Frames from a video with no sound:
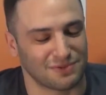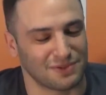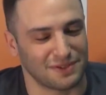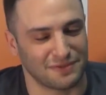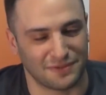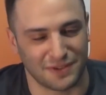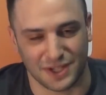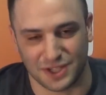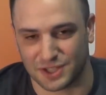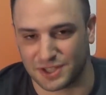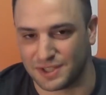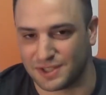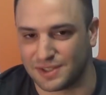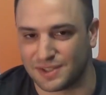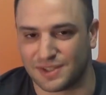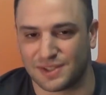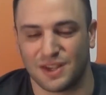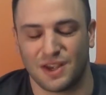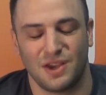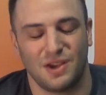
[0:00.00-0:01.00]

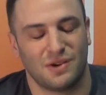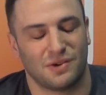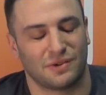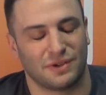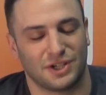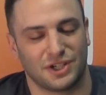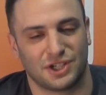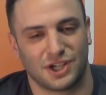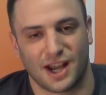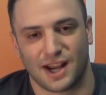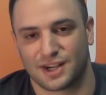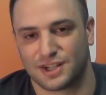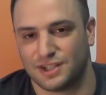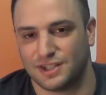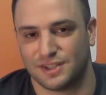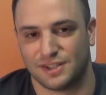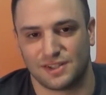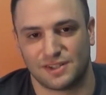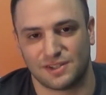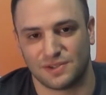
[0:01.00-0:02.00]
revisions,
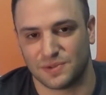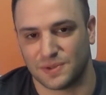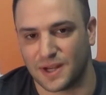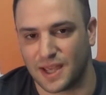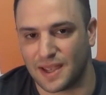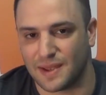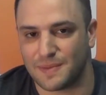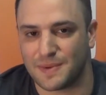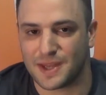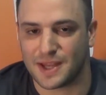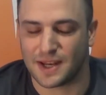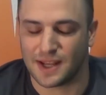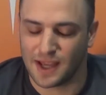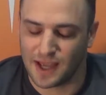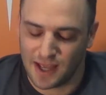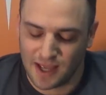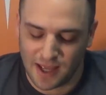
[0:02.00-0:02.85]
rejections, you name it.